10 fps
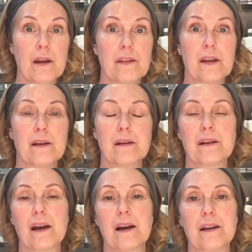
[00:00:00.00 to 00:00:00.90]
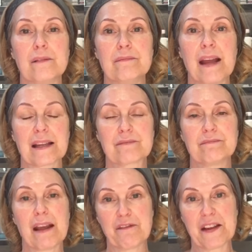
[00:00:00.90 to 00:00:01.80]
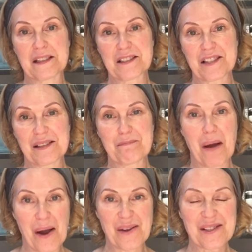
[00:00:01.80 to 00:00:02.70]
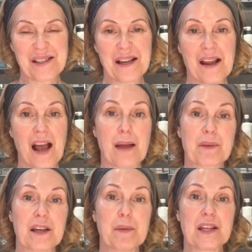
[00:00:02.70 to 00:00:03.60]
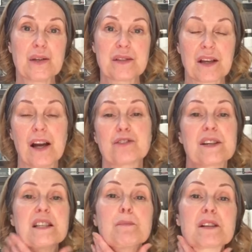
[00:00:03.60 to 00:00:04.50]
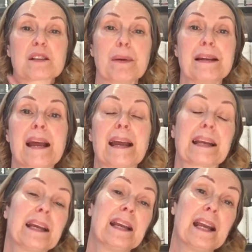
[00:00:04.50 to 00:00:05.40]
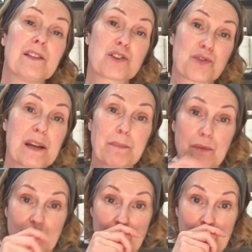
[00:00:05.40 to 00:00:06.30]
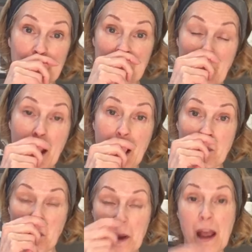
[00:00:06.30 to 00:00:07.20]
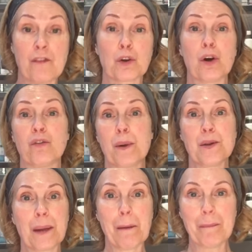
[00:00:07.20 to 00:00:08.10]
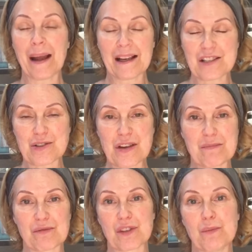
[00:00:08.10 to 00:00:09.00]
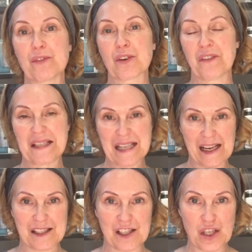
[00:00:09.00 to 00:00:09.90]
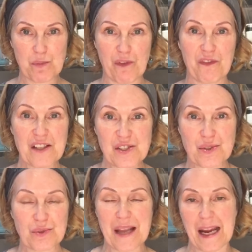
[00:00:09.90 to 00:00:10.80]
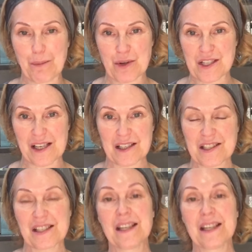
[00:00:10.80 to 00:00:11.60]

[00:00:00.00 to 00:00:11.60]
the NetFit mask. I'm going to be using a hydrating mask on my neck. In the treatment room, we have got, when you come back to the treatment room, we've got a fantastic new professional neck product